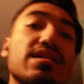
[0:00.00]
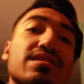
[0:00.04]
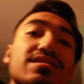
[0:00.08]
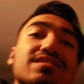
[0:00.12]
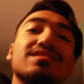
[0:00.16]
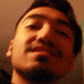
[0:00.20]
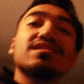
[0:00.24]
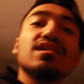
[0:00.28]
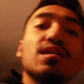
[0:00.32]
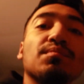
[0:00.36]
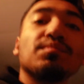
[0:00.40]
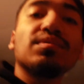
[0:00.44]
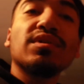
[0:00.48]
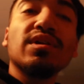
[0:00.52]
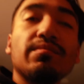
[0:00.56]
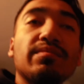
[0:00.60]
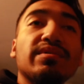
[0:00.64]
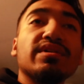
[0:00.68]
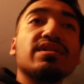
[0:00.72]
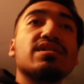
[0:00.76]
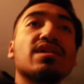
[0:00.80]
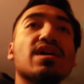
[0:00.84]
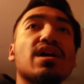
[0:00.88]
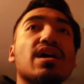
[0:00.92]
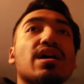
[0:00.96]
simply
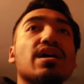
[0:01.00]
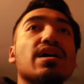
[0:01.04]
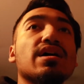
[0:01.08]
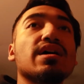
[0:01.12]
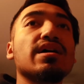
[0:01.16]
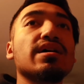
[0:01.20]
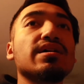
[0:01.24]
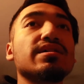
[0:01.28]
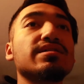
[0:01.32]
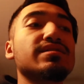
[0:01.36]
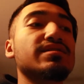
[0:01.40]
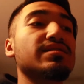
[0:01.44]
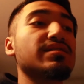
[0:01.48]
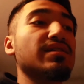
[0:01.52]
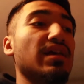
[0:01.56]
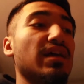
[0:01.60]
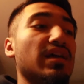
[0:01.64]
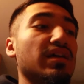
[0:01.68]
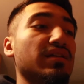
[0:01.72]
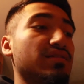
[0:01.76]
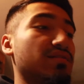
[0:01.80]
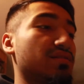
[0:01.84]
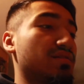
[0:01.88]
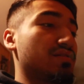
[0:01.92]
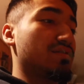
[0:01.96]
because
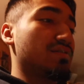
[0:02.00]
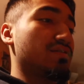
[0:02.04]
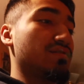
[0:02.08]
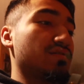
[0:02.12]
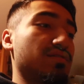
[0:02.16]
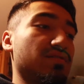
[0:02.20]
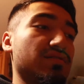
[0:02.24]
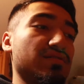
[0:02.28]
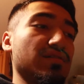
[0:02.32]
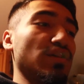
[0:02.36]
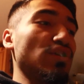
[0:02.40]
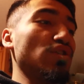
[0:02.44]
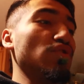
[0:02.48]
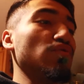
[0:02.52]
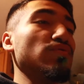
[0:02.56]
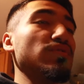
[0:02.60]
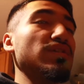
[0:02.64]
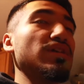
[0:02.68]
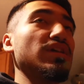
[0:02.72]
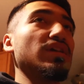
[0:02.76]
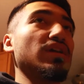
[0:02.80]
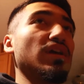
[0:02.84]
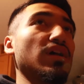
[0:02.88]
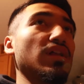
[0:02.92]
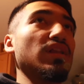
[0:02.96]
you
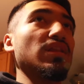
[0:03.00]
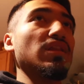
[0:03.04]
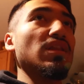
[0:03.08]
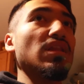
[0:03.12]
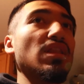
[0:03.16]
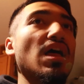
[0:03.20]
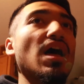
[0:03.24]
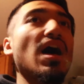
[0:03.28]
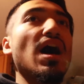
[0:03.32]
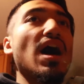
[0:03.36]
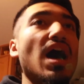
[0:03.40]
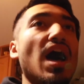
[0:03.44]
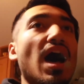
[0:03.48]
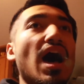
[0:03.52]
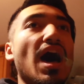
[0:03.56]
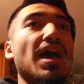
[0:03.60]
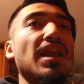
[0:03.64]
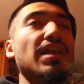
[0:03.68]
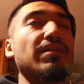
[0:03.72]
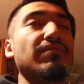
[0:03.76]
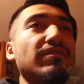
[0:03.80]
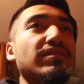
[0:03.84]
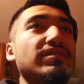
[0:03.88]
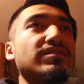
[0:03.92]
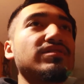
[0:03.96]
need a lot
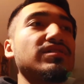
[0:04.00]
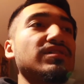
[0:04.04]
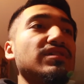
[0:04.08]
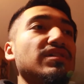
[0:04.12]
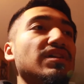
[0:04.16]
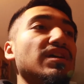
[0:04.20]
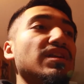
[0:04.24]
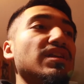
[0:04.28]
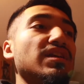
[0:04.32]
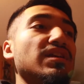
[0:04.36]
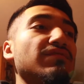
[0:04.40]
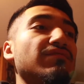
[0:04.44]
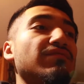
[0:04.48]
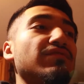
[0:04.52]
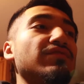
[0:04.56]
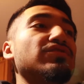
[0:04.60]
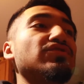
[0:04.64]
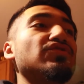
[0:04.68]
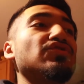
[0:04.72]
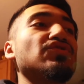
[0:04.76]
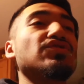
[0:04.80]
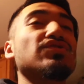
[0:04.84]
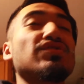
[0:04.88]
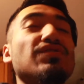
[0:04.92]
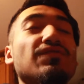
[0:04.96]
of it to get even
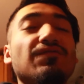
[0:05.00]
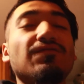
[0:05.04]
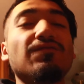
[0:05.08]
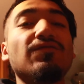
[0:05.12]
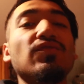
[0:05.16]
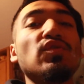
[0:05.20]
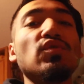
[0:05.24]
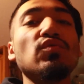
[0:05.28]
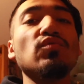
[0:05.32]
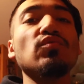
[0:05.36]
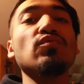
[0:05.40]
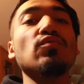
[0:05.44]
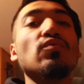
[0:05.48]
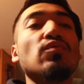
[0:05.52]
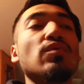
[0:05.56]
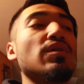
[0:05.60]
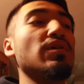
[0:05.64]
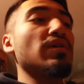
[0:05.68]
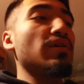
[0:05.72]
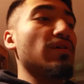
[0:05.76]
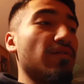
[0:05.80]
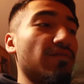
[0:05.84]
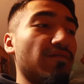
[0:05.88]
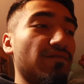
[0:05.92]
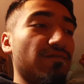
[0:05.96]
just a few
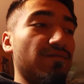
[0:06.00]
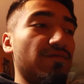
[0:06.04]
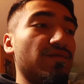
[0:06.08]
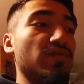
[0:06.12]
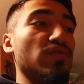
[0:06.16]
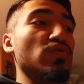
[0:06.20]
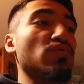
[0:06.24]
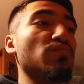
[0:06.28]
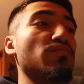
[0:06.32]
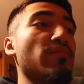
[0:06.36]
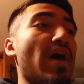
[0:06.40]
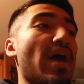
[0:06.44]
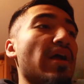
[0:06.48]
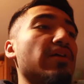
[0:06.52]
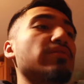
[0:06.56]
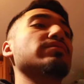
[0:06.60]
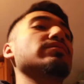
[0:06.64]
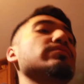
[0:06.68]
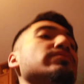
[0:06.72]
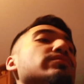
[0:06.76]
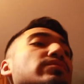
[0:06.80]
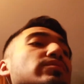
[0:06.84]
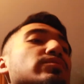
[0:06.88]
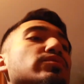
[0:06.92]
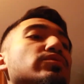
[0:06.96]

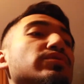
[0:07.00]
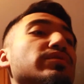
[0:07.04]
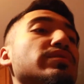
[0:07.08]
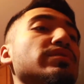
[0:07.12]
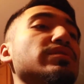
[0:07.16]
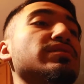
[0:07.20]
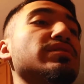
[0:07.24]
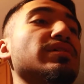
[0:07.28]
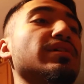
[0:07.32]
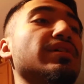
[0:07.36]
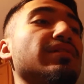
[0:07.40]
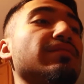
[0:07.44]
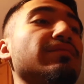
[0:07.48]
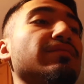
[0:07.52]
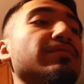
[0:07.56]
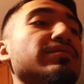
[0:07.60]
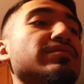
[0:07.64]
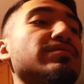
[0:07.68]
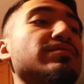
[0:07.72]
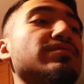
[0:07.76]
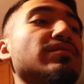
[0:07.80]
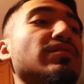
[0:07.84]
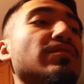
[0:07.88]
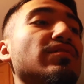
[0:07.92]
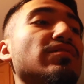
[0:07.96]
macronutrients out of it.
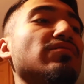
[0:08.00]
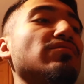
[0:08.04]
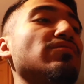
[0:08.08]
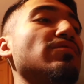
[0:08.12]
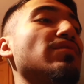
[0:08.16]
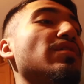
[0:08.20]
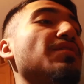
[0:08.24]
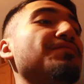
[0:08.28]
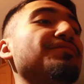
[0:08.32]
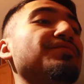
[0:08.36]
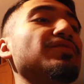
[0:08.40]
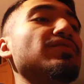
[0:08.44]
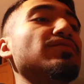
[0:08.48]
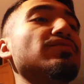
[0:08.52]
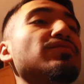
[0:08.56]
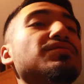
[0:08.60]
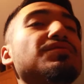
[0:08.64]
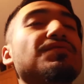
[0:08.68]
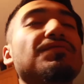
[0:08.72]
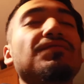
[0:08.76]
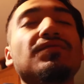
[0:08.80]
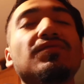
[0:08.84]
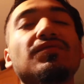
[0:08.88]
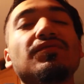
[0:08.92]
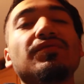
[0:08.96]
So if you use
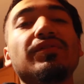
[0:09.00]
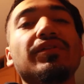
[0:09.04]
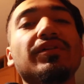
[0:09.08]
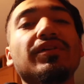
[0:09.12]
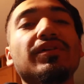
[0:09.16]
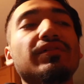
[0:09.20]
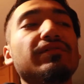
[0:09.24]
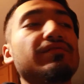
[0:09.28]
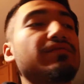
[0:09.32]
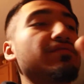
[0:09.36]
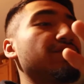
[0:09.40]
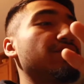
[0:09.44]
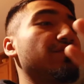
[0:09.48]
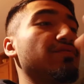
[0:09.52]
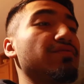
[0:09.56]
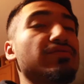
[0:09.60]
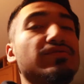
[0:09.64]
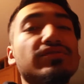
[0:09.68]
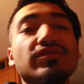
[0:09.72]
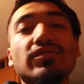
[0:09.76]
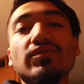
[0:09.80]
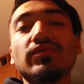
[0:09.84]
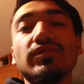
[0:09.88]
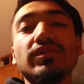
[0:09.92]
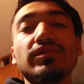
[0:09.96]
a few leaves, there's
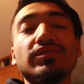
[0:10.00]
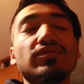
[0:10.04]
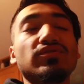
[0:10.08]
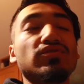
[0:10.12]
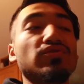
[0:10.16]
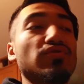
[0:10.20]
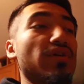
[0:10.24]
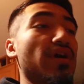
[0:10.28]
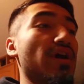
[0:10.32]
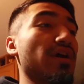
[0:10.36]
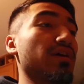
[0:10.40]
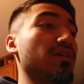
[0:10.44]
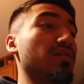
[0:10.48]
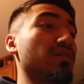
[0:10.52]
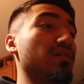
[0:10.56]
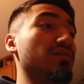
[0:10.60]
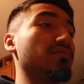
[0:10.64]
no need to track it.